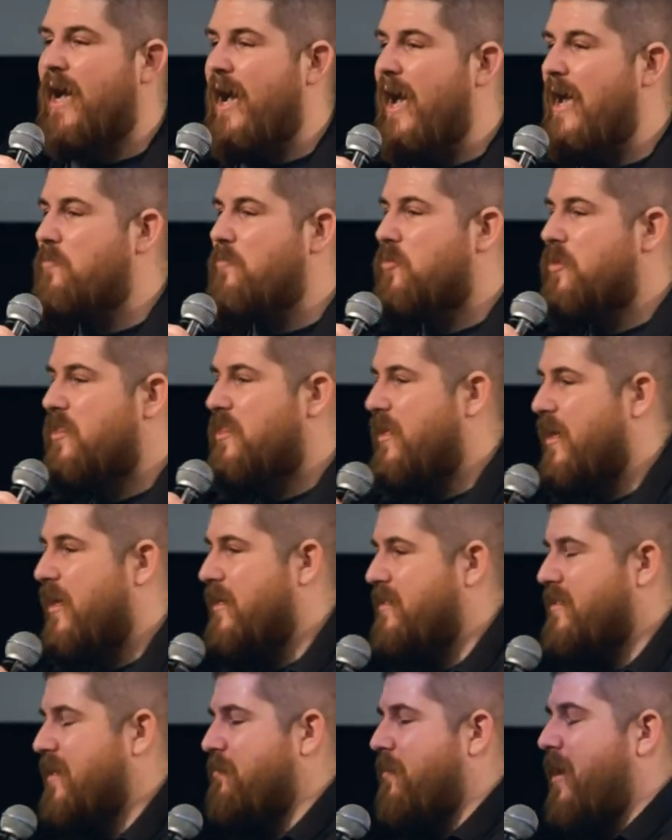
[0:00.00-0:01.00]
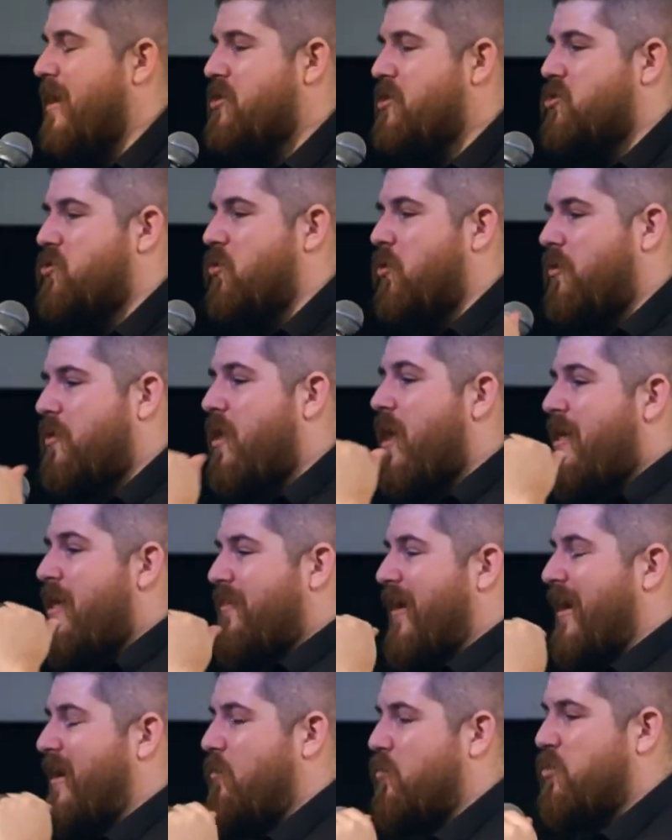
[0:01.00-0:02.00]
time with things and make sure
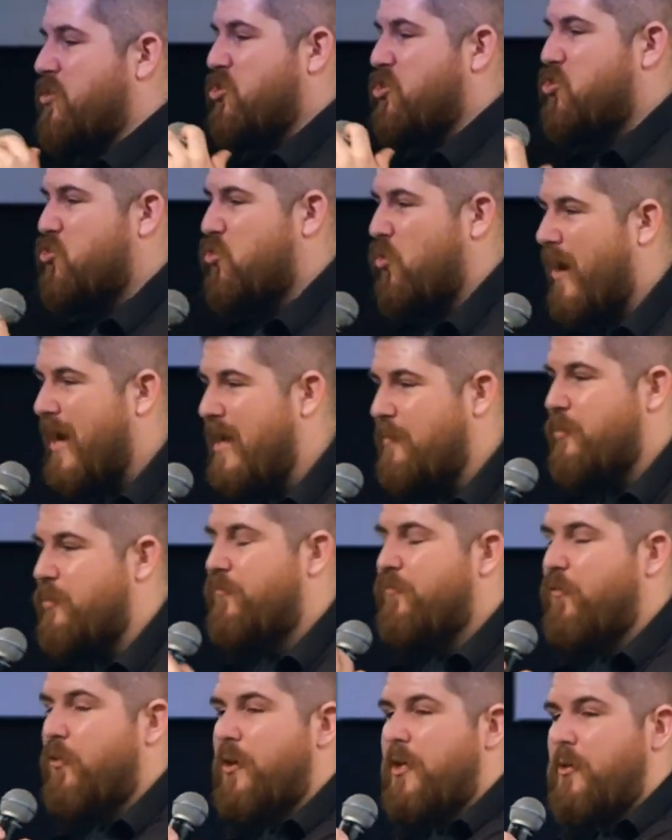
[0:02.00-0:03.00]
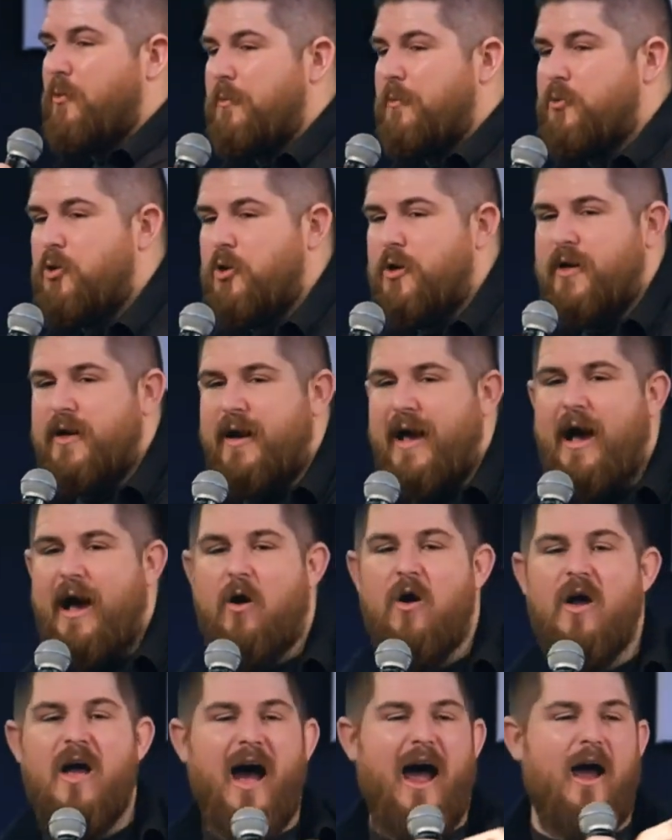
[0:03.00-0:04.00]
that it was great before he would put it
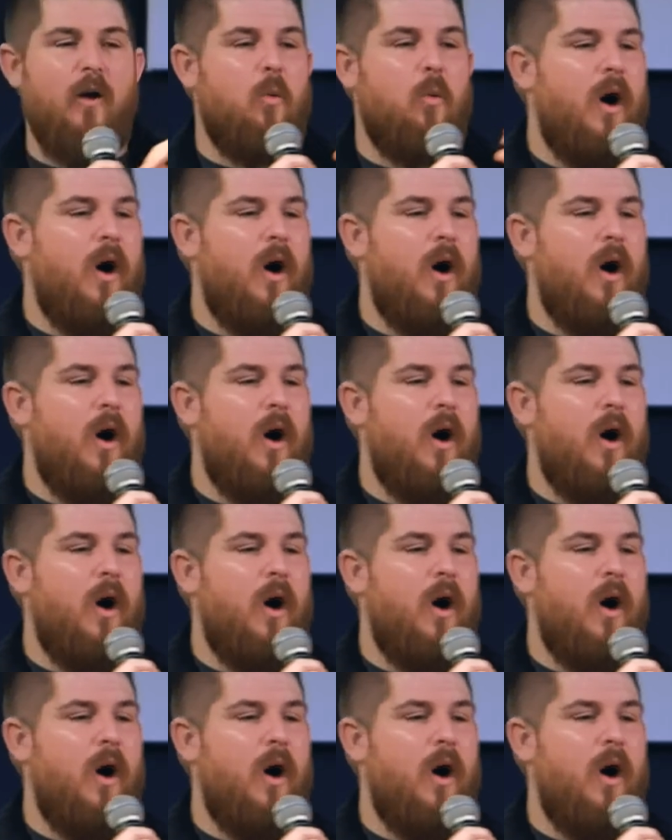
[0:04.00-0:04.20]
out. I